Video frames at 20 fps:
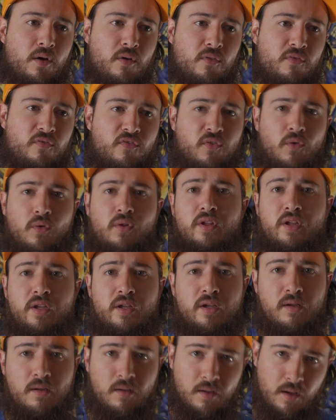
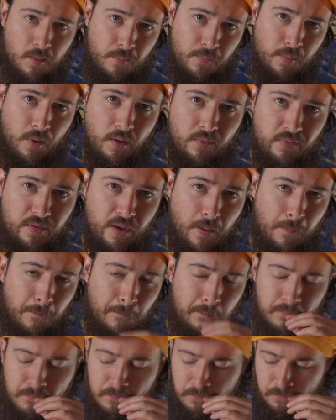fully about
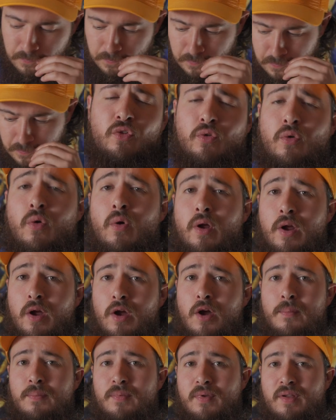them. So growing
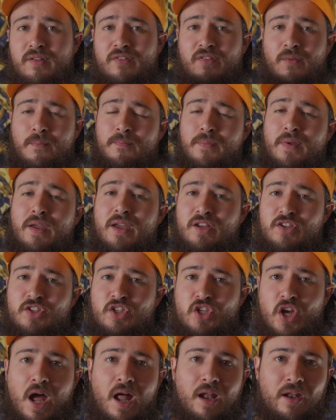up is a big
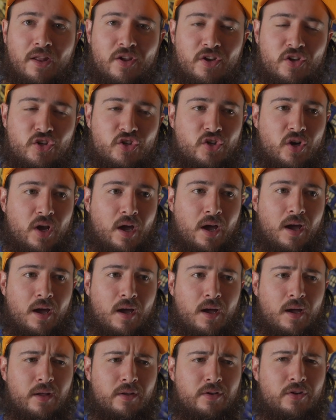challenge.
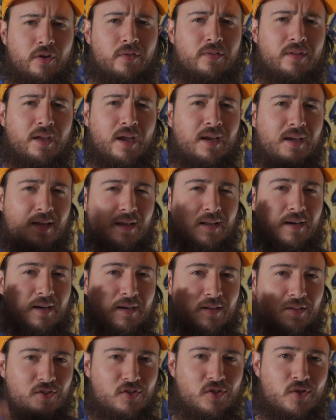Don't take it
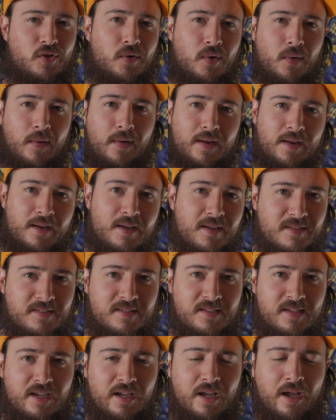too
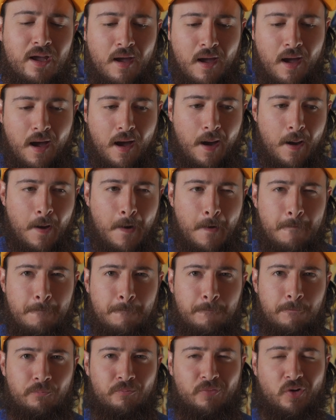easy.
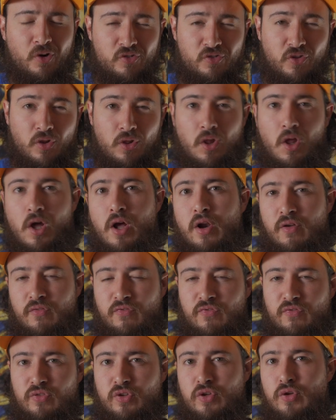There's a lot
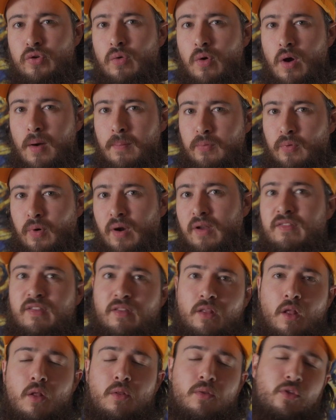of new upgrades
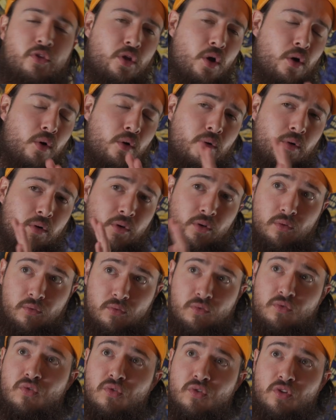that I'll do
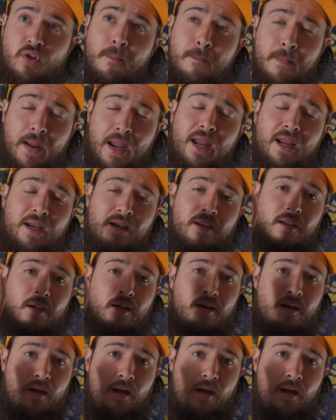to the main